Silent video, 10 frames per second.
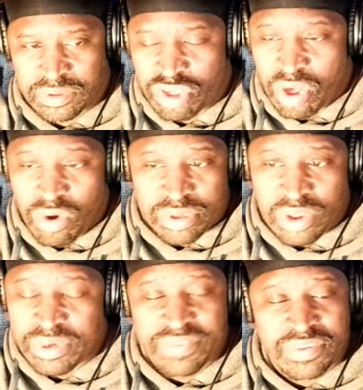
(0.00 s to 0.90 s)
choke,
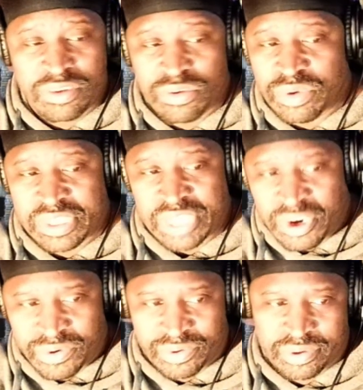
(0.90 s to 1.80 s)
don't even do a
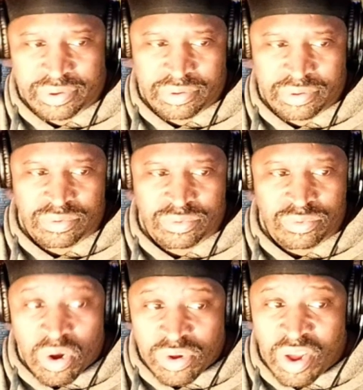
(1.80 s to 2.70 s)
third.
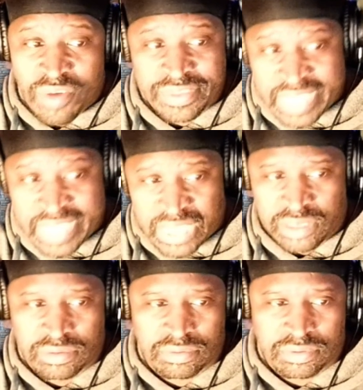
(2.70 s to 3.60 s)
Walk off
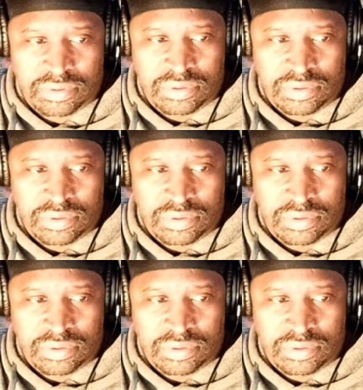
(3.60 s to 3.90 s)
stage.